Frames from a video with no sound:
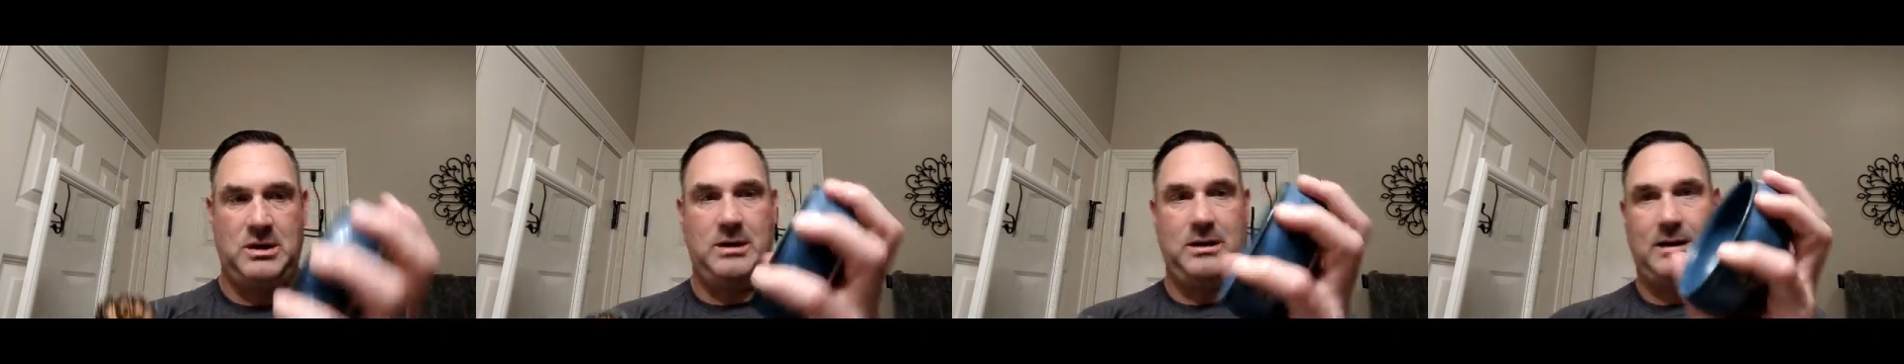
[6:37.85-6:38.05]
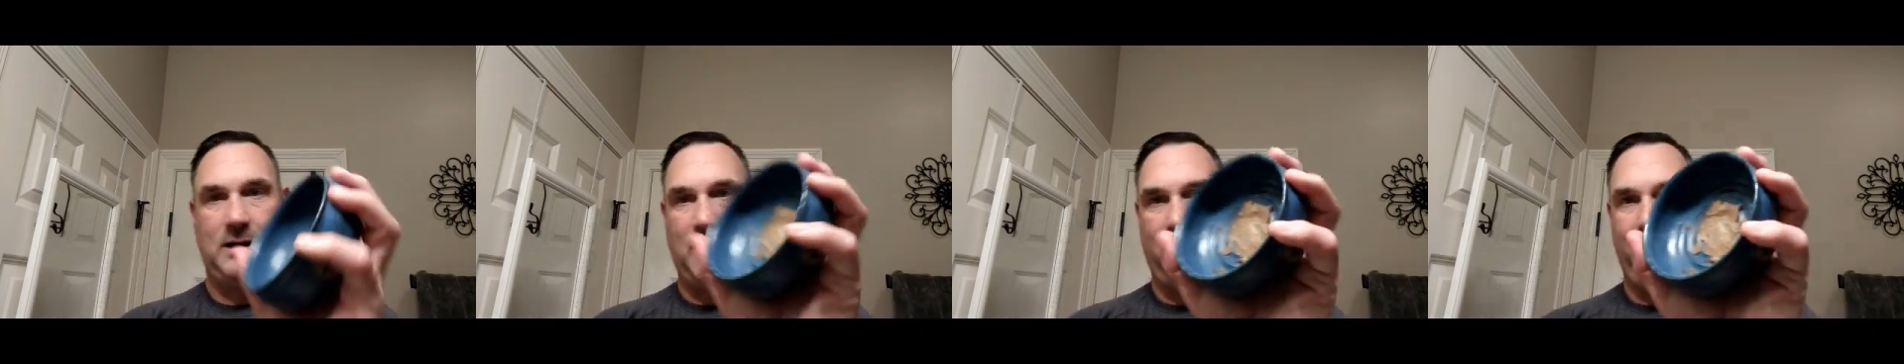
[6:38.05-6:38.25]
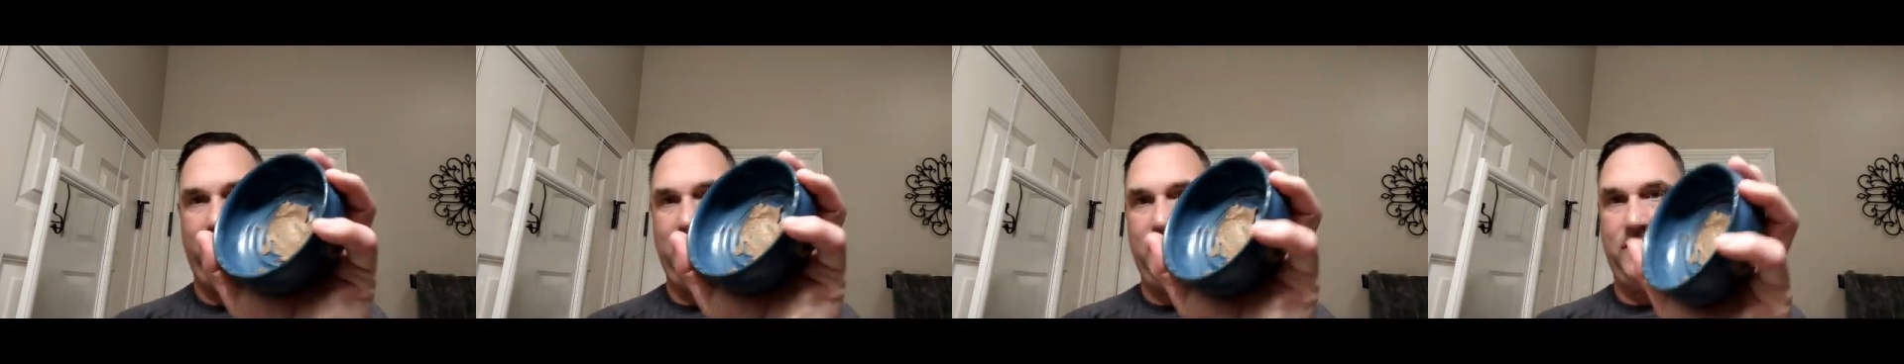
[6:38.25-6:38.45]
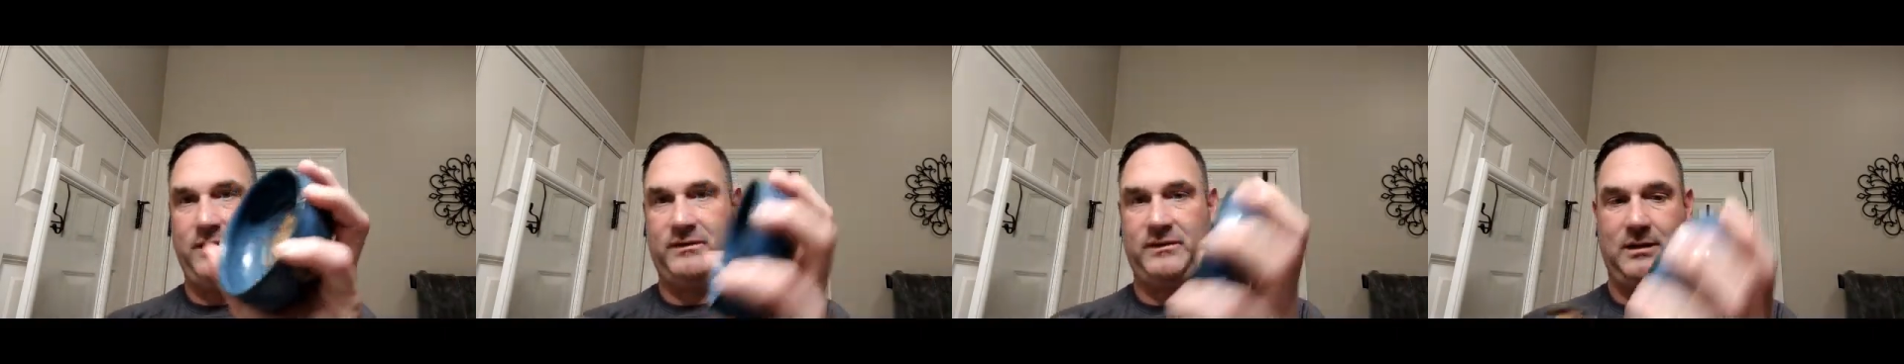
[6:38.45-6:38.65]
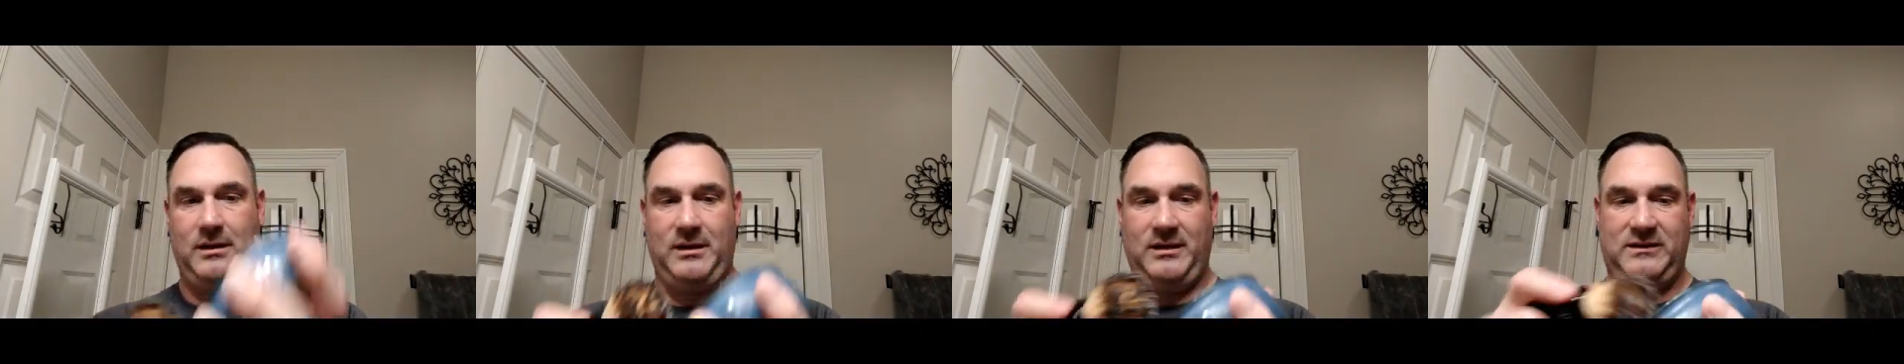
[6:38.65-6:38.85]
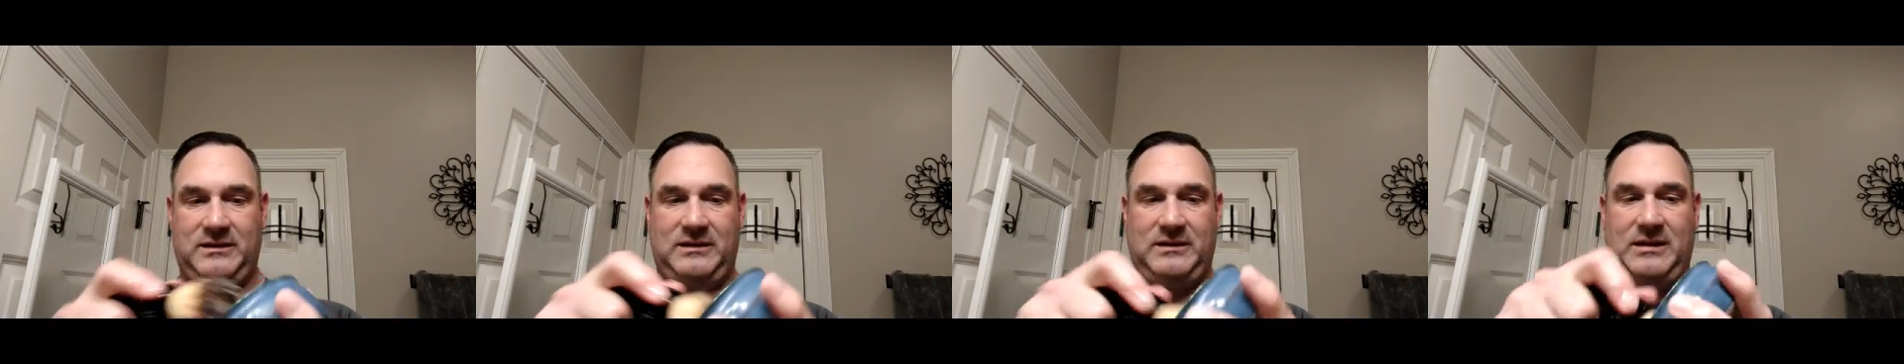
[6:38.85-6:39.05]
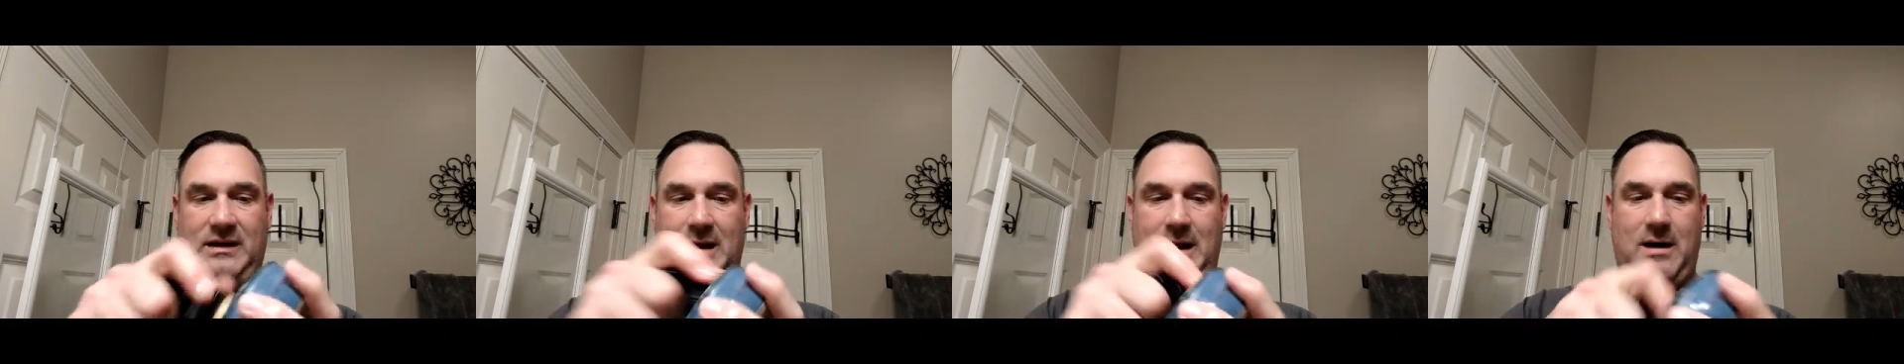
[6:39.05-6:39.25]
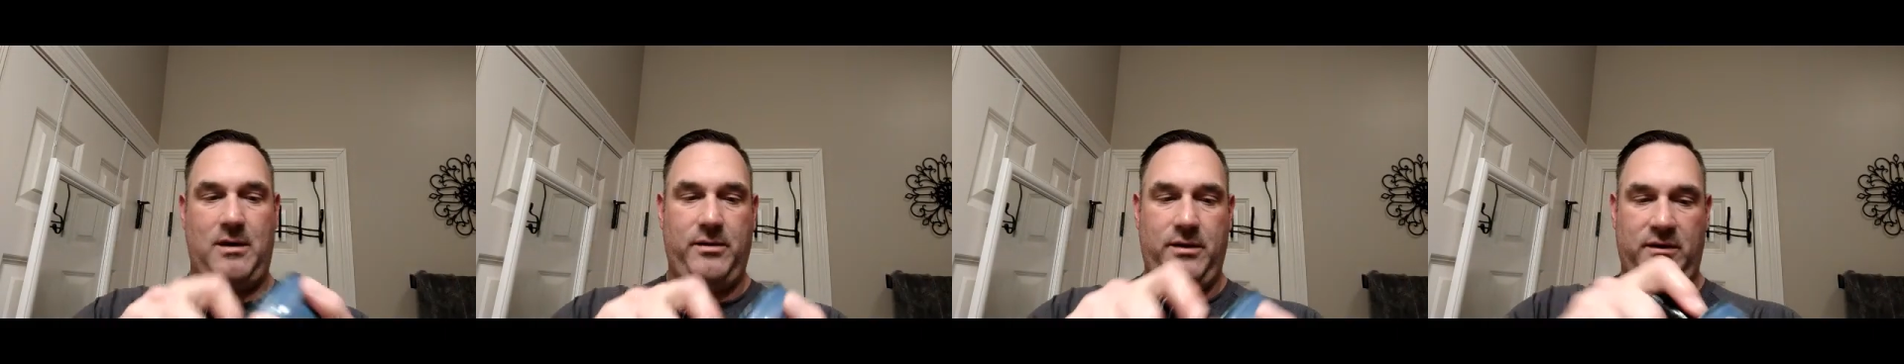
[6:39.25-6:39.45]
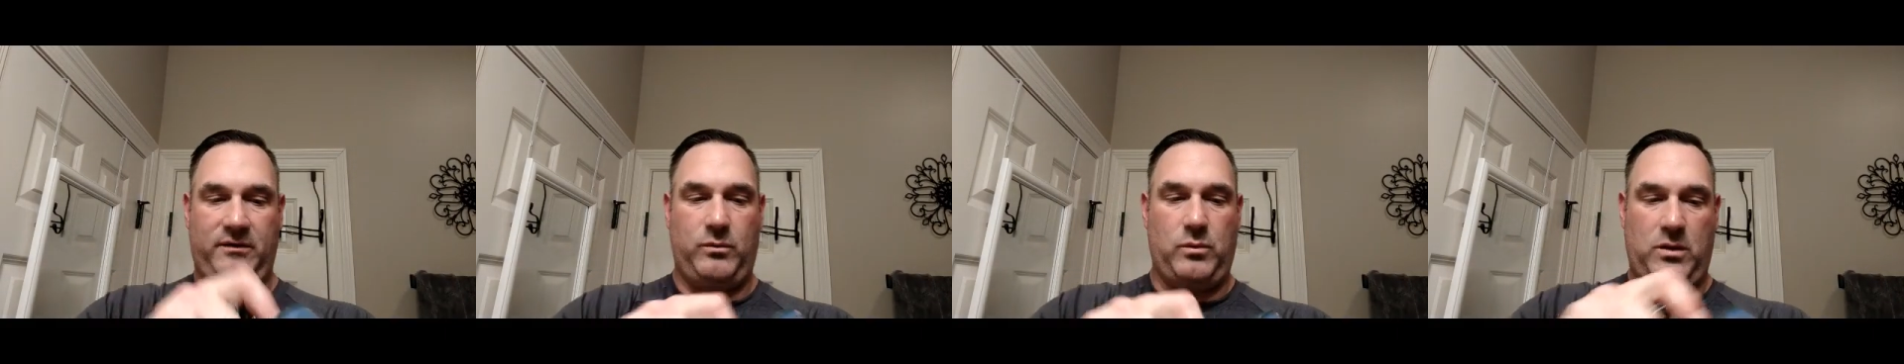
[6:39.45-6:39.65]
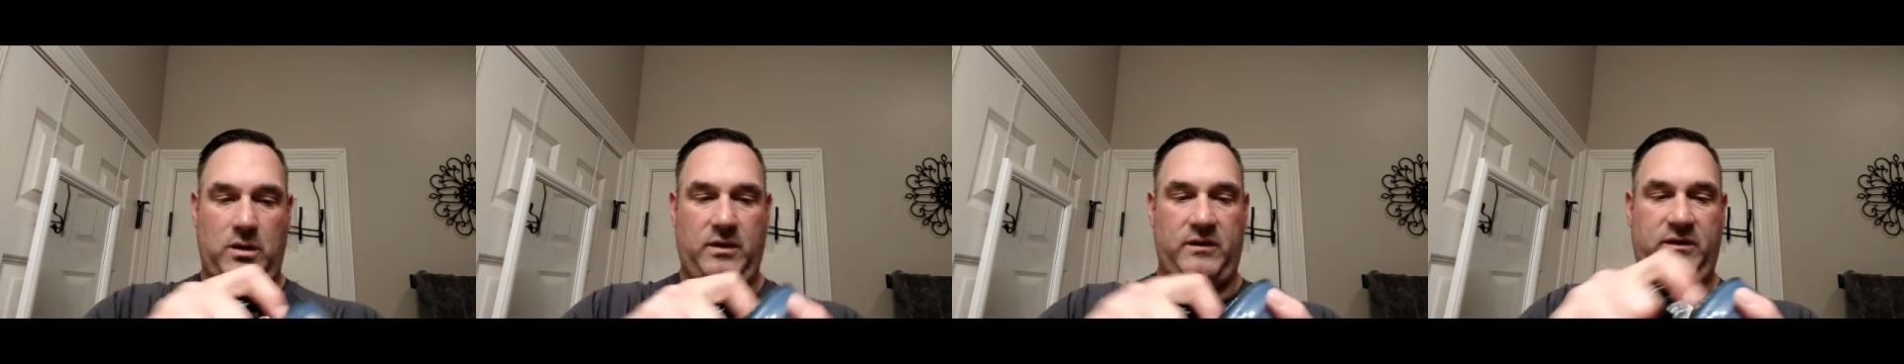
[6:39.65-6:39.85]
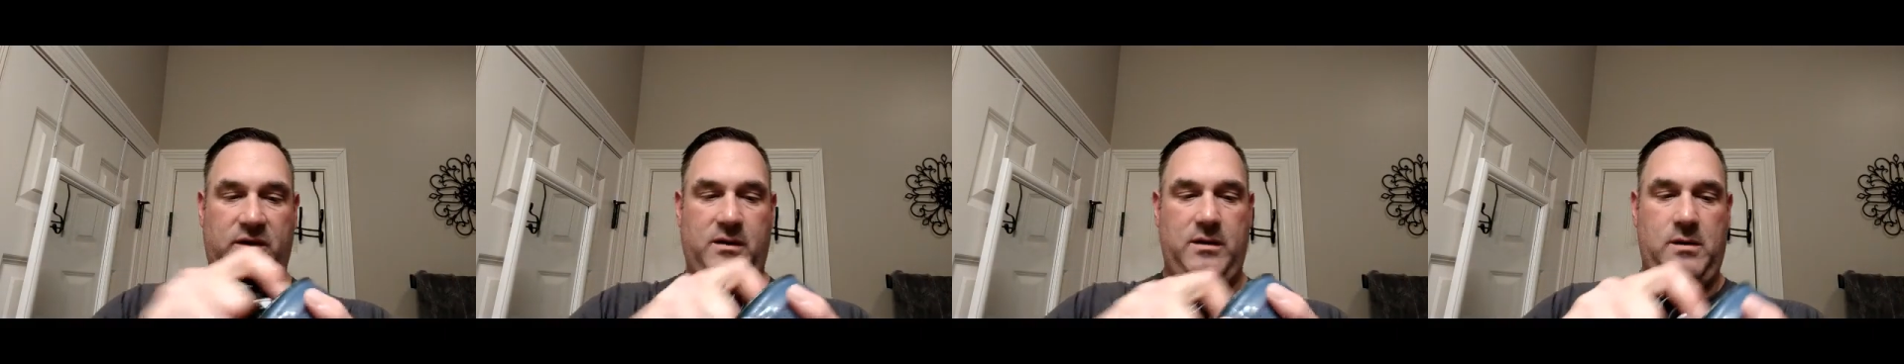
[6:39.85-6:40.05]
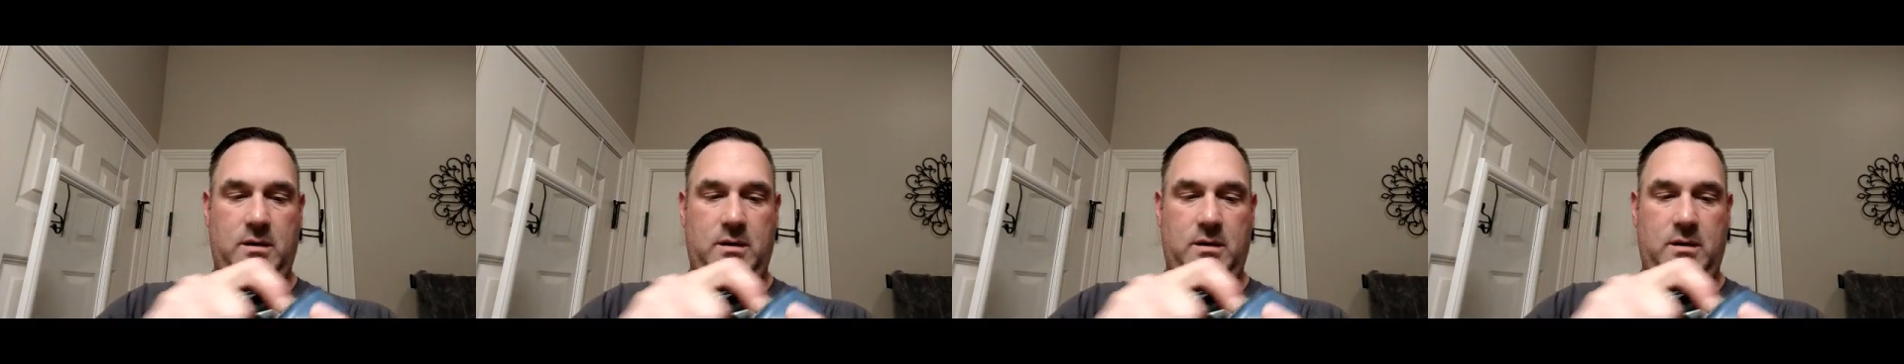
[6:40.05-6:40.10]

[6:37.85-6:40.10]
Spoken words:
Got this. Let's see how this works.